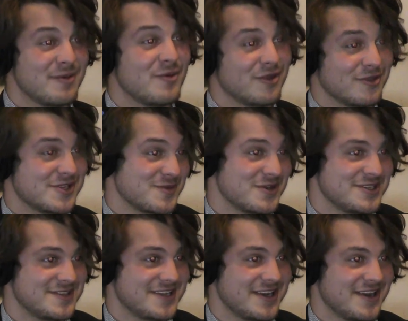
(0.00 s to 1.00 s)
This is going to be one of
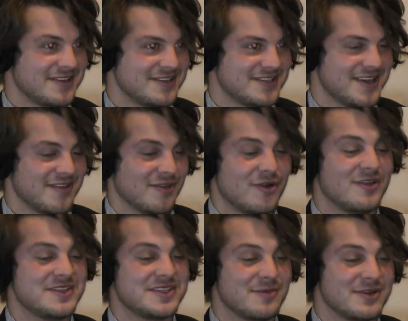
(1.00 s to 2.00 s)
those words you said not to
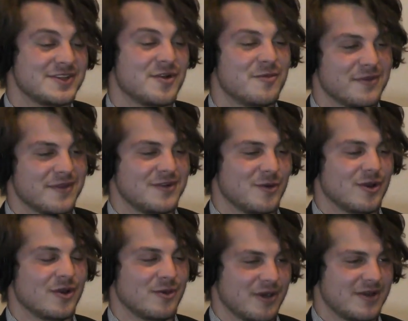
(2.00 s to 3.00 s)
say. Literally, someone has opened
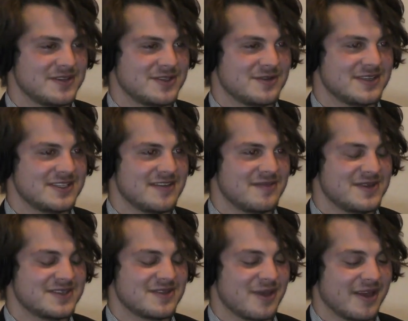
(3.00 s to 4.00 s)
the door when I was doing the
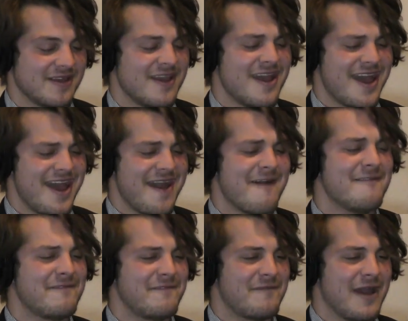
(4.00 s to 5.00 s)
Save the Beast. They'd be like, ha,